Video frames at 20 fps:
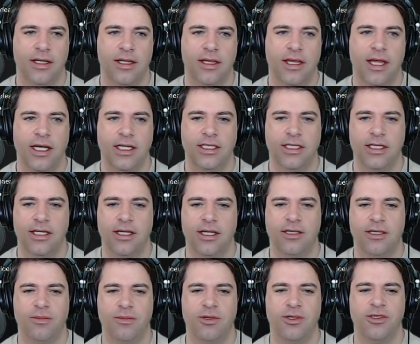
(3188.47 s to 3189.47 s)
That's
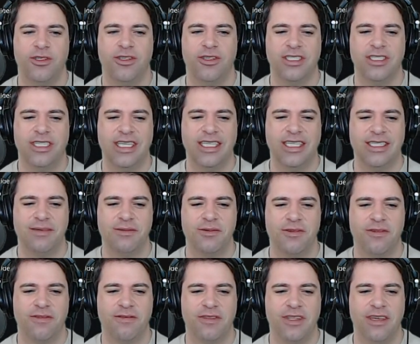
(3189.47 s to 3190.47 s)
some looks like some sort
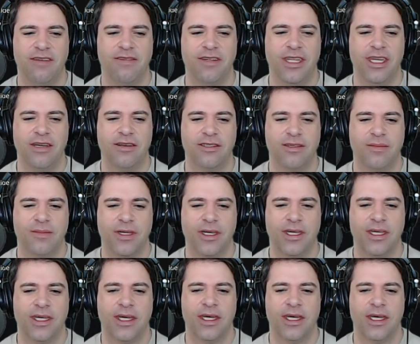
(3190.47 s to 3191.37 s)
of DVD or something.